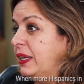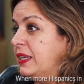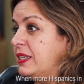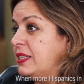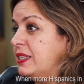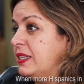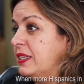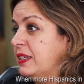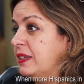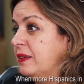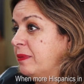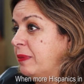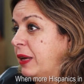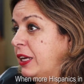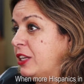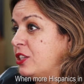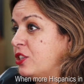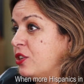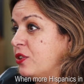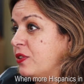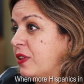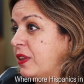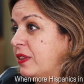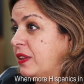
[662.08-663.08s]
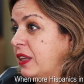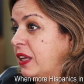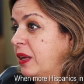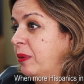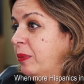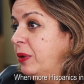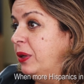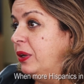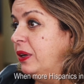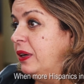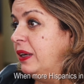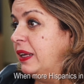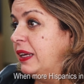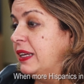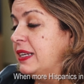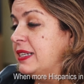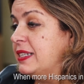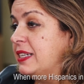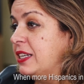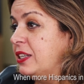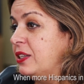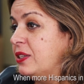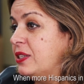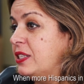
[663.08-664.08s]
need to make sure that the community
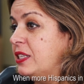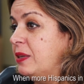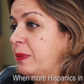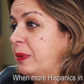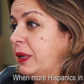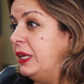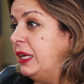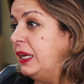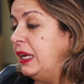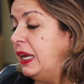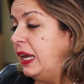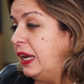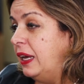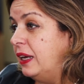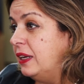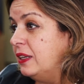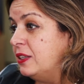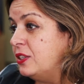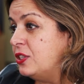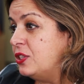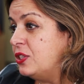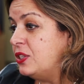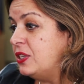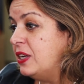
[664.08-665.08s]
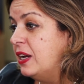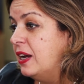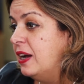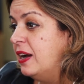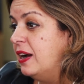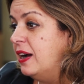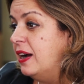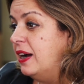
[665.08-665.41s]
continues to be engaged.